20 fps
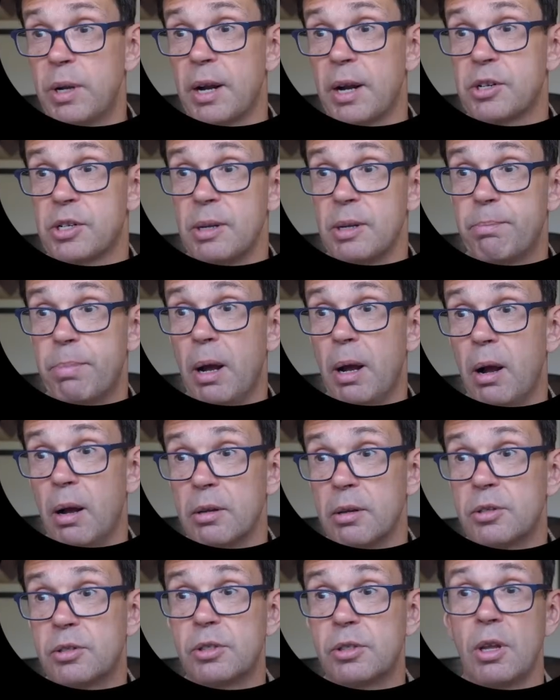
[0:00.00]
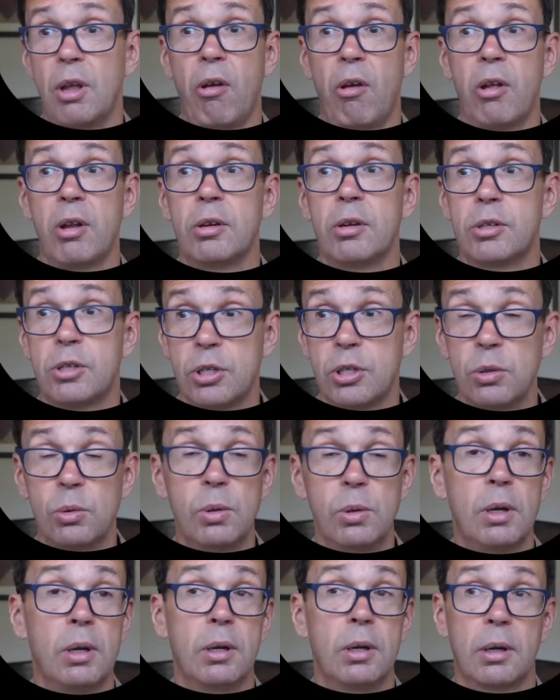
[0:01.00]
actually pass
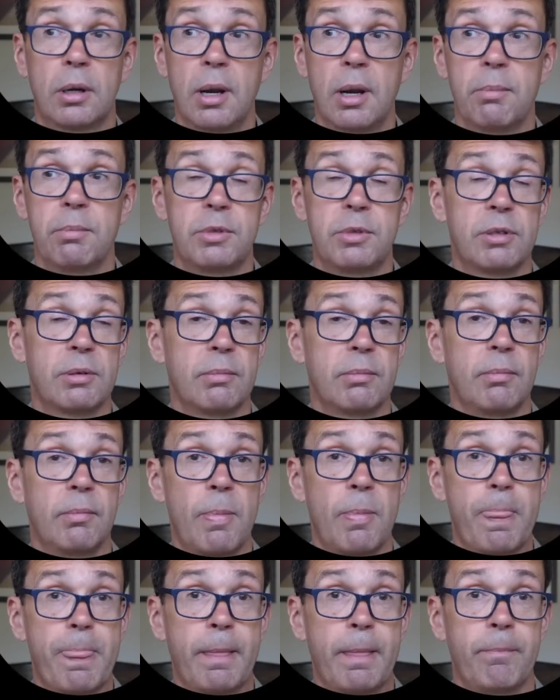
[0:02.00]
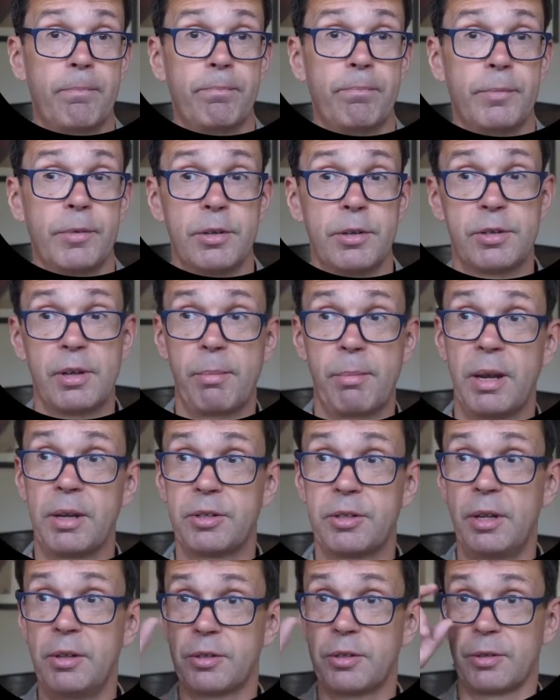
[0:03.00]
2 clubs. Does that make
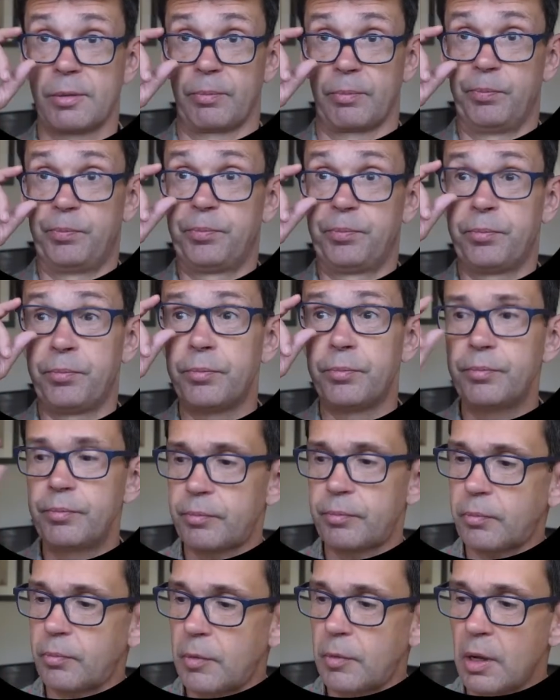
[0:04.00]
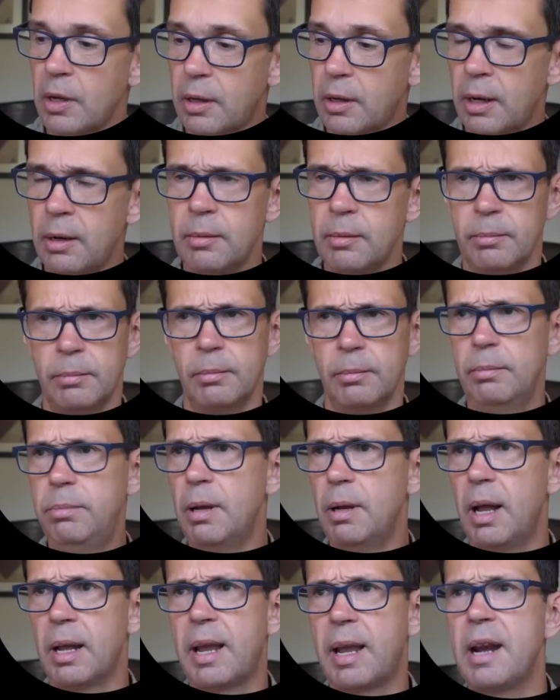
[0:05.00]
sense? Okay.
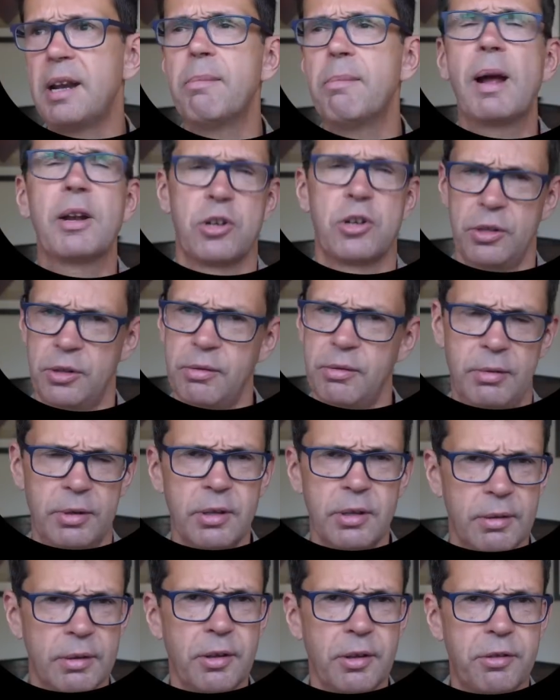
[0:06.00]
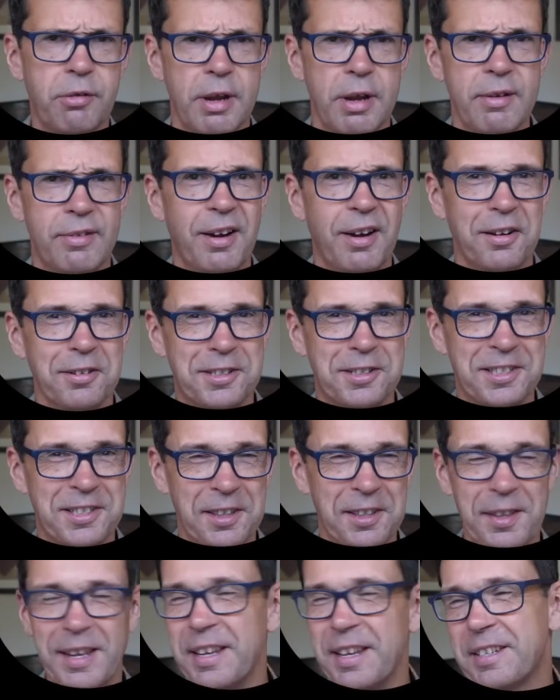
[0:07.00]
Again, imagine the 3 of hearts is
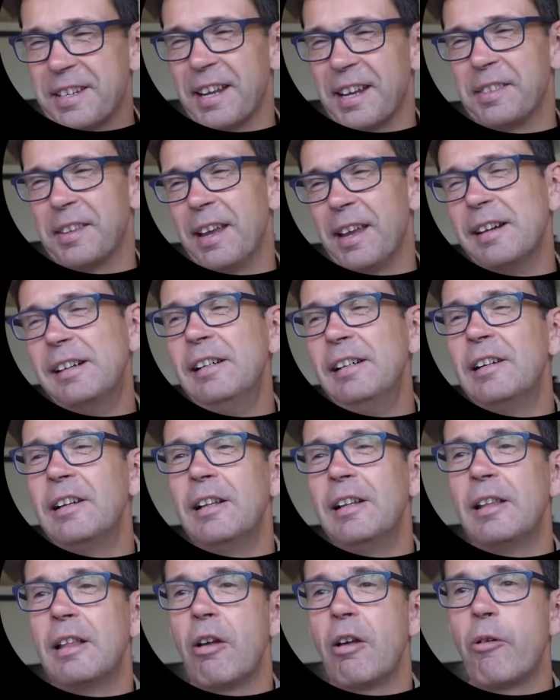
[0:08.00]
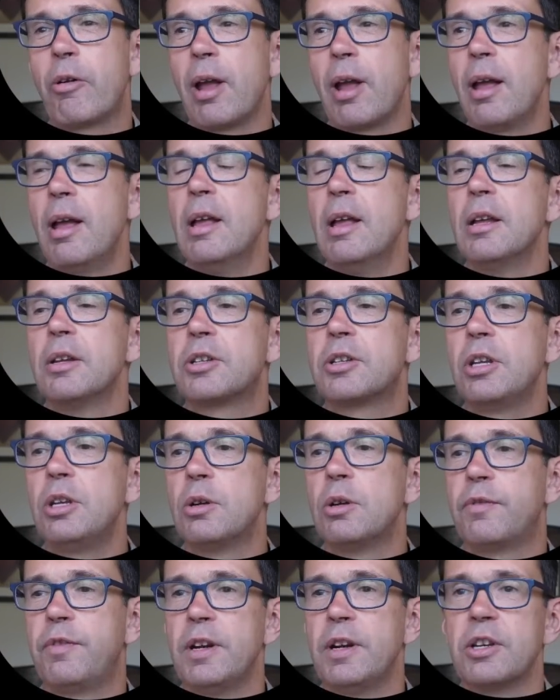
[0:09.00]
in the east hand there. Okay, so
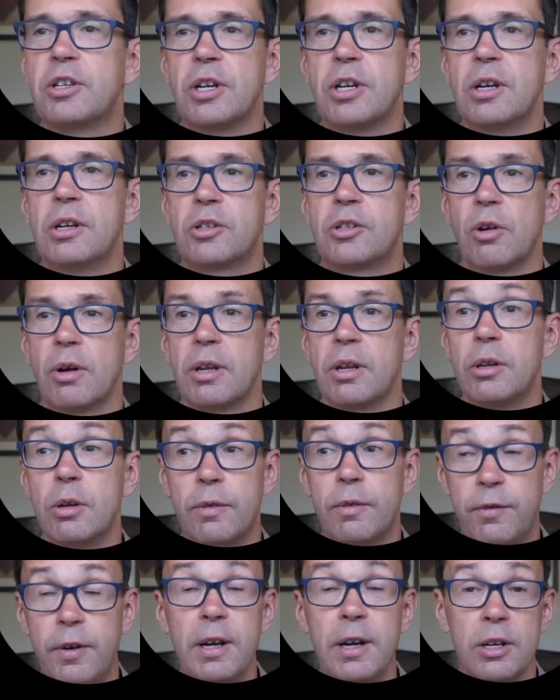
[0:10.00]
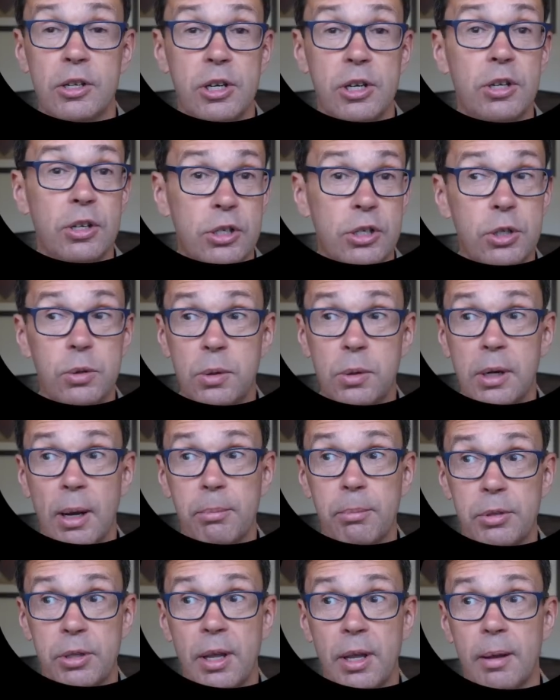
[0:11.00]
you'd finish in 2
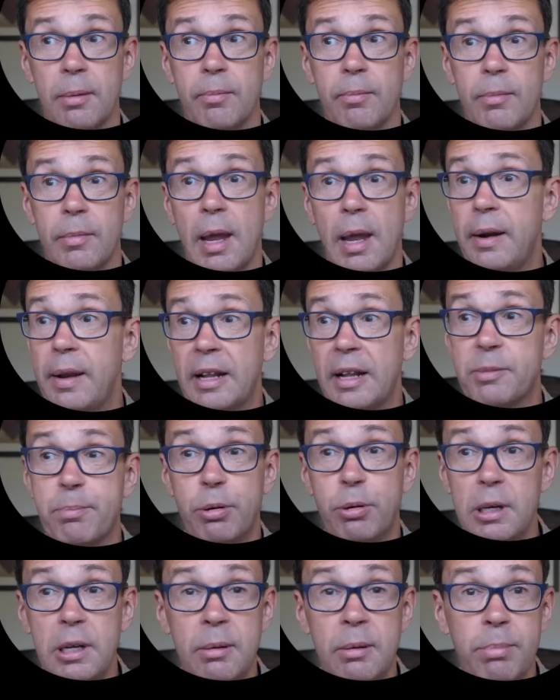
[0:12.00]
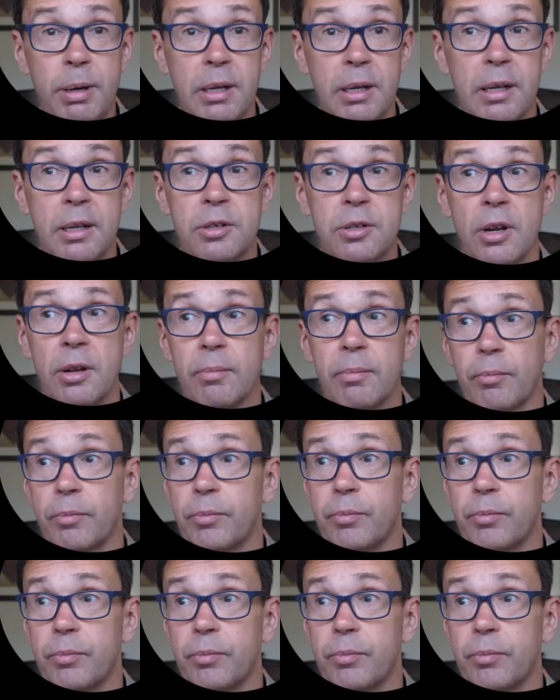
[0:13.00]
clubs there. And that's brilliant bidding, isn't it?